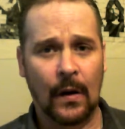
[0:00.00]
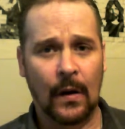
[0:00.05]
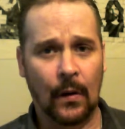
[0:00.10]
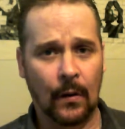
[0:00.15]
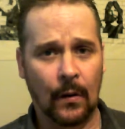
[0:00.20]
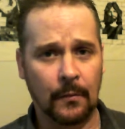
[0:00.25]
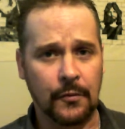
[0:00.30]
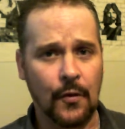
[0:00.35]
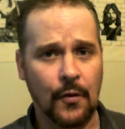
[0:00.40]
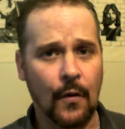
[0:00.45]

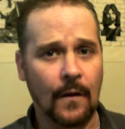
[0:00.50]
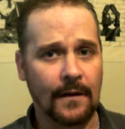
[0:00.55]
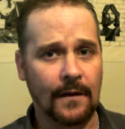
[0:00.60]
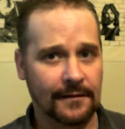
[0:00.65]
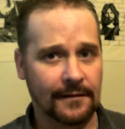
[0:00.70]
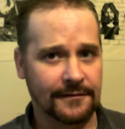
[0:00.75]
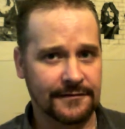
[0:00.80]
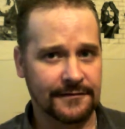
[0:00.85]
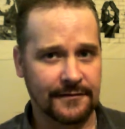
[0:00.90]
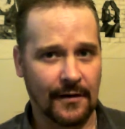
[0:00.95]
ohm
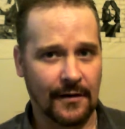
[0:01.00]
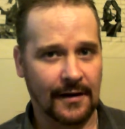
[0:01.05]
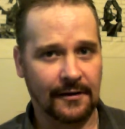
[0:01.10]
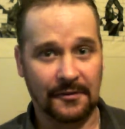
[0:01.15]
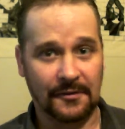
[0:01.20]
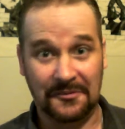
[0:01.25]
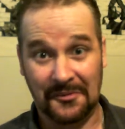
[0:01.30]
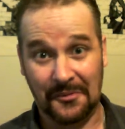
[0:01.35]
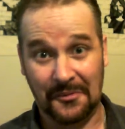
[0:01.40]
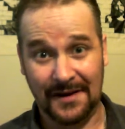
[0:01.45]
coils. So I
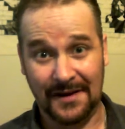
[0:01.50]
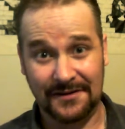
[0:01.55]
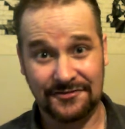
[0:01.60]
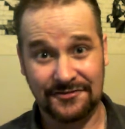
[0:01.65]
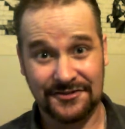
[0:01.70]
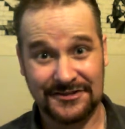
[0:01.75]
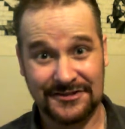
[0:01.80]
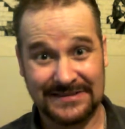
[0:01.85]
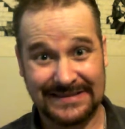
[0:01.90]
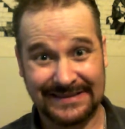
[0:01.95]
don't know. I
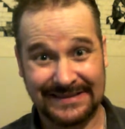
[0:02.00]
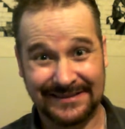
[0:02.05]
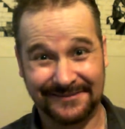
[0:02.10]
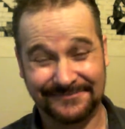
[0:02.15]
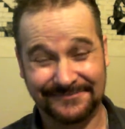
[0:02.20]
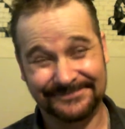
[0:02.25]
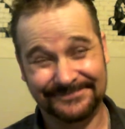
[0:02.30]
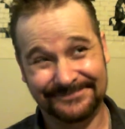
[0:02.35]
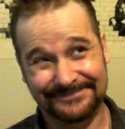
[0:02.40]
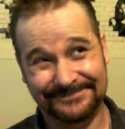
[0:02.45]
just
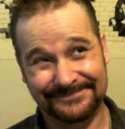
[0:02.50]
didn't